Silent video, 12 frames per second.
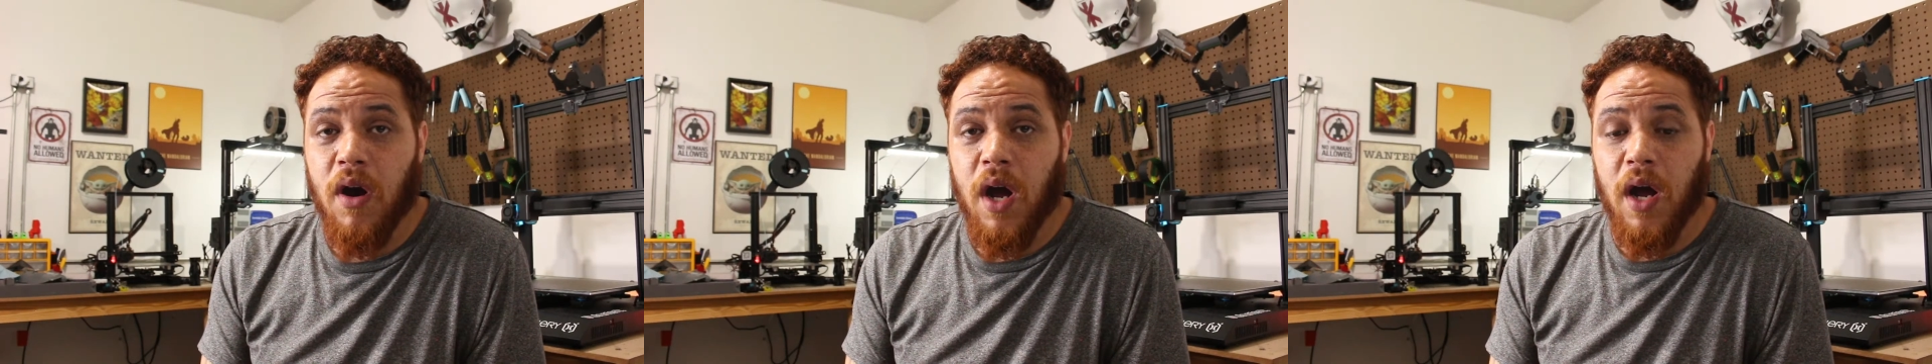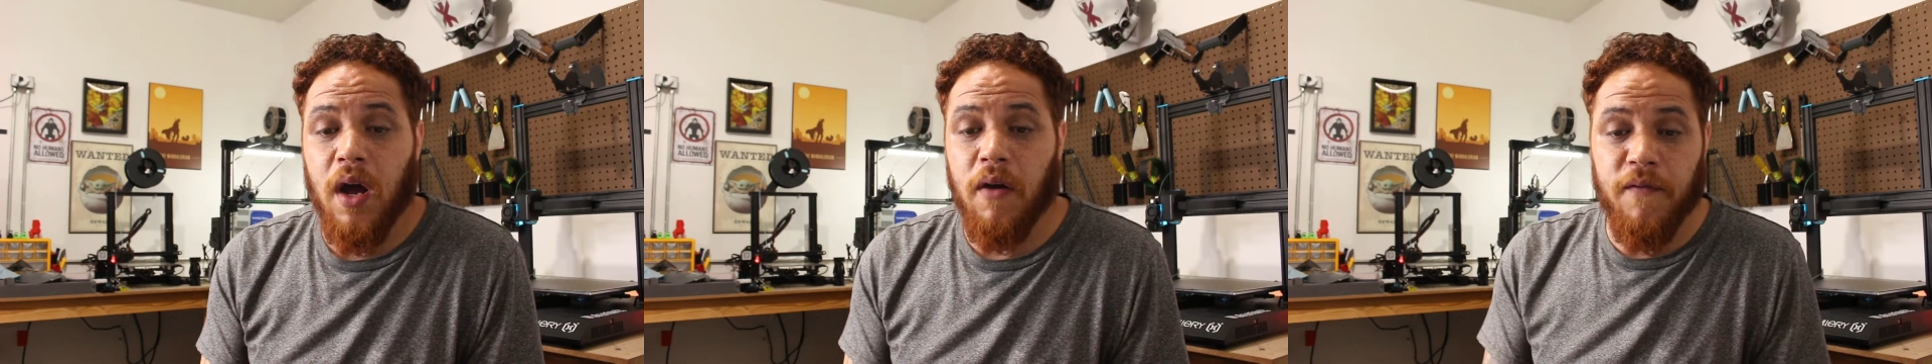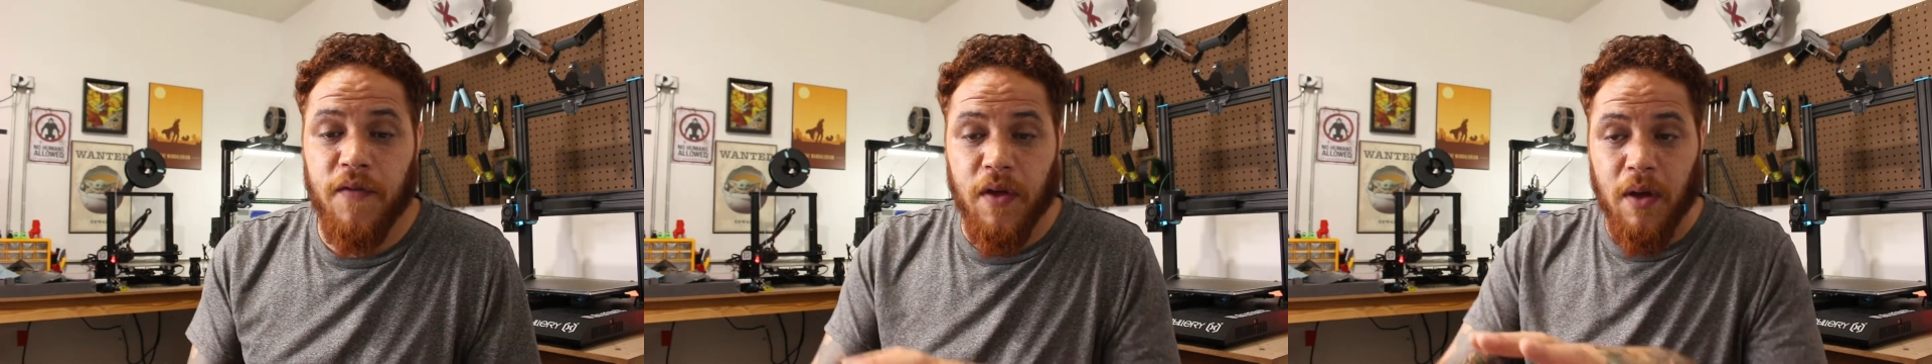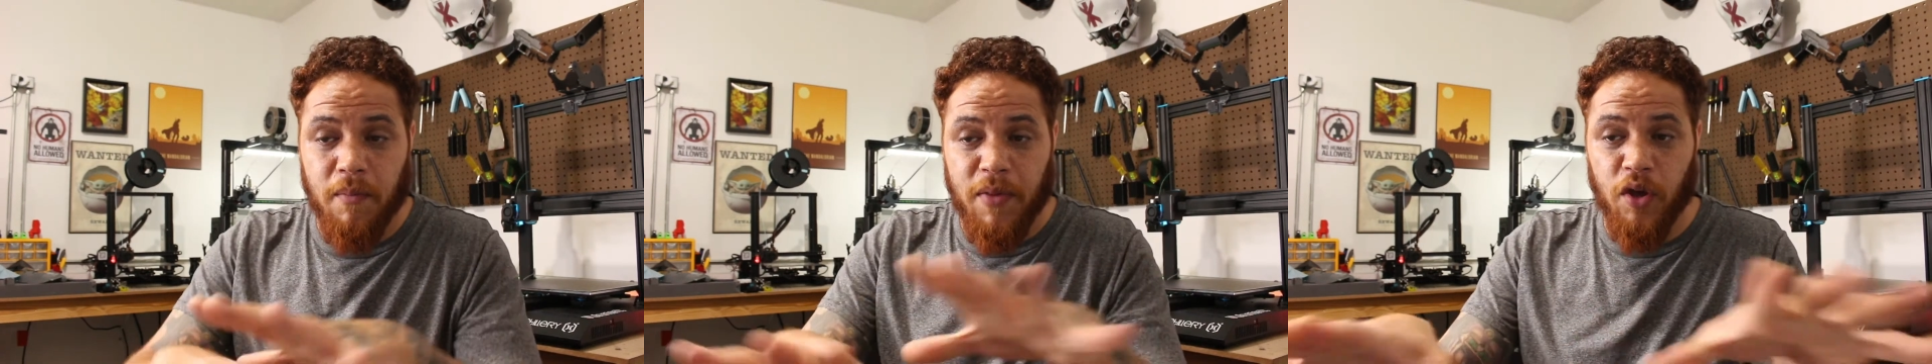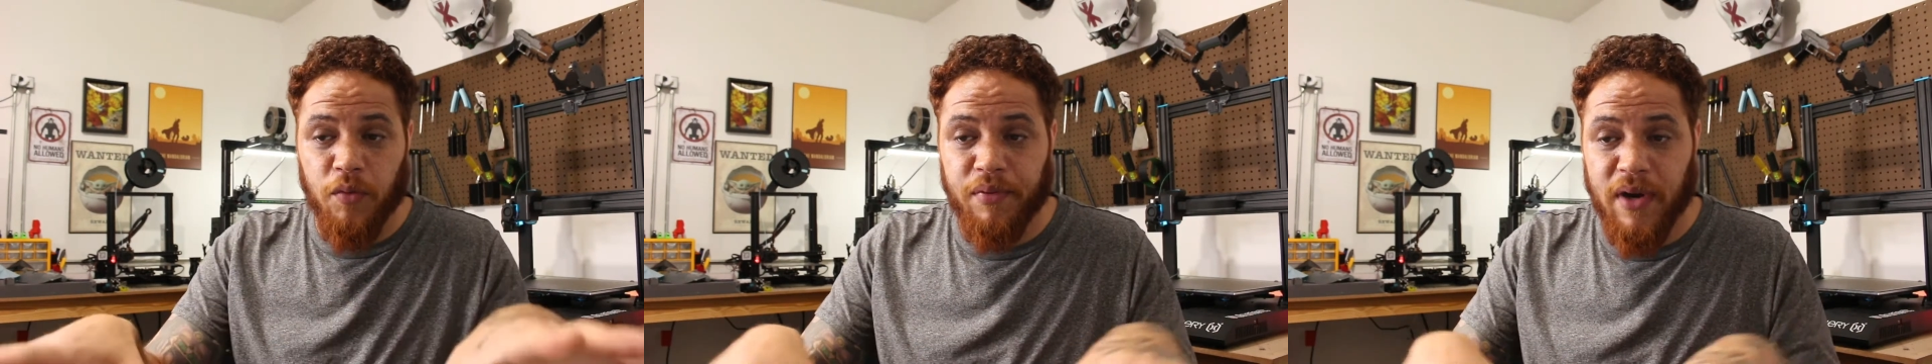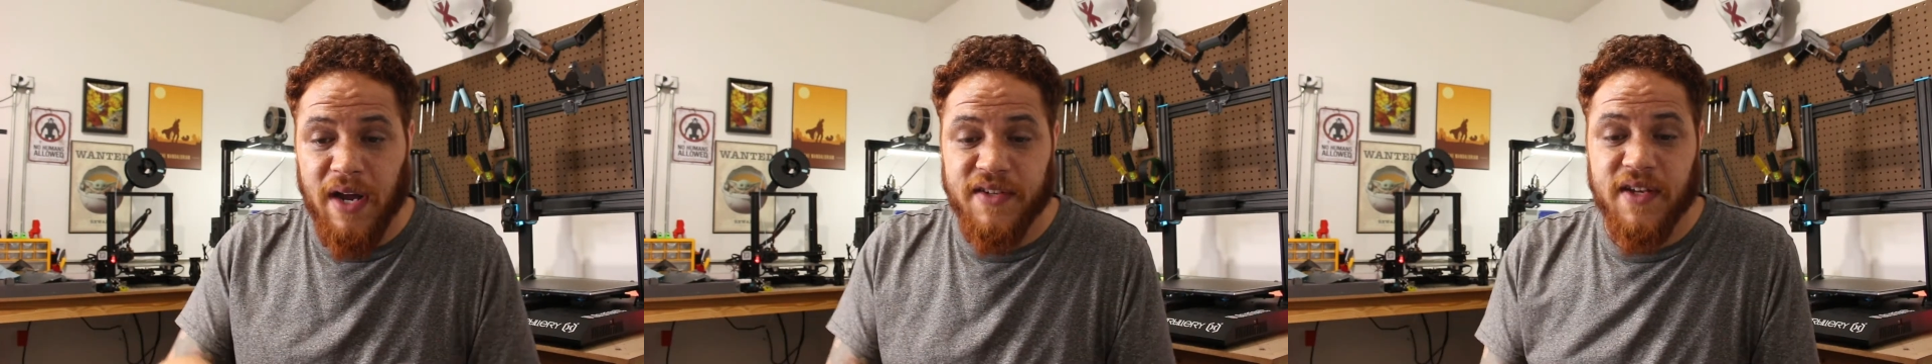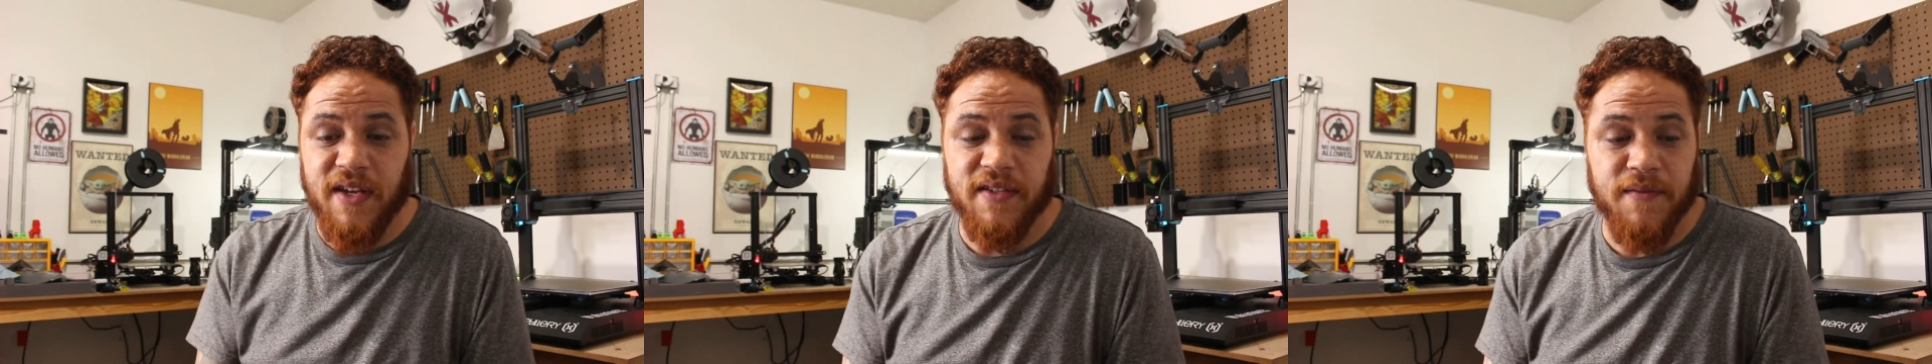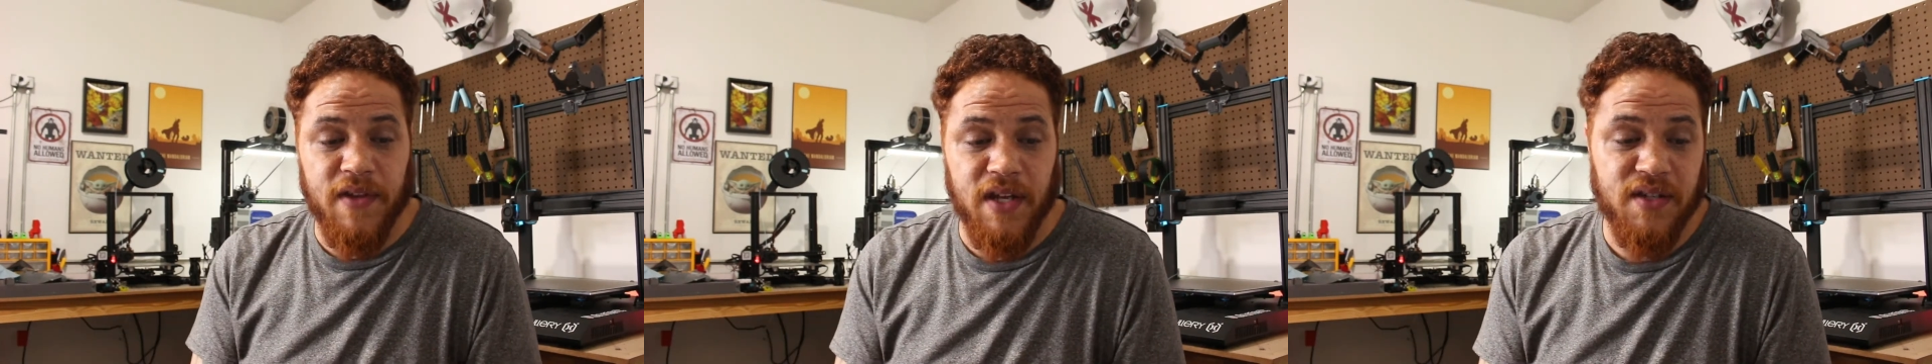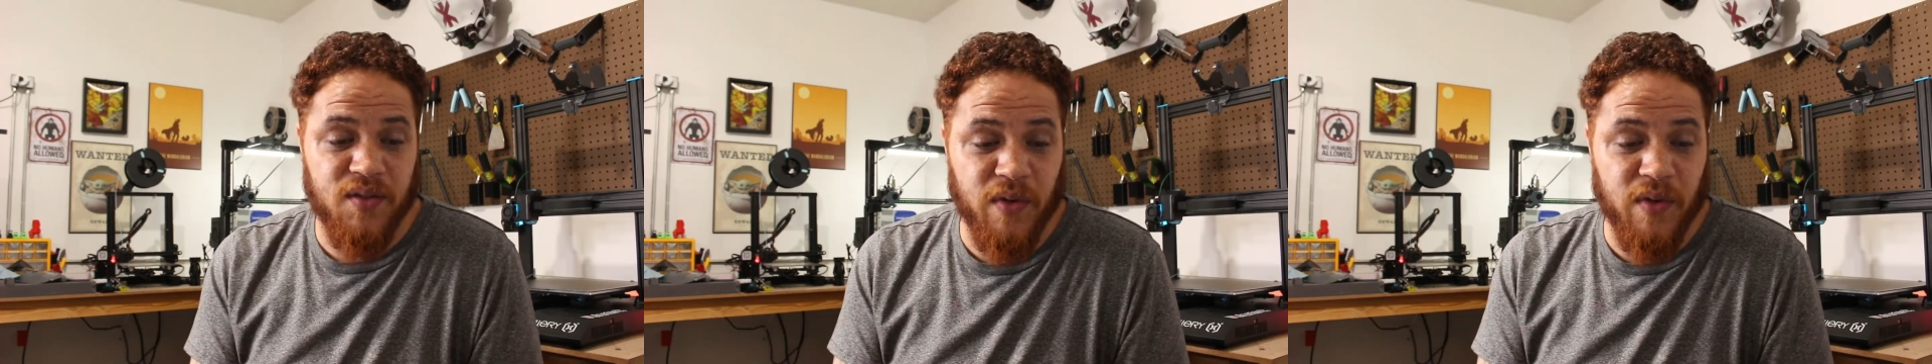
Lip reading: of the build process of this,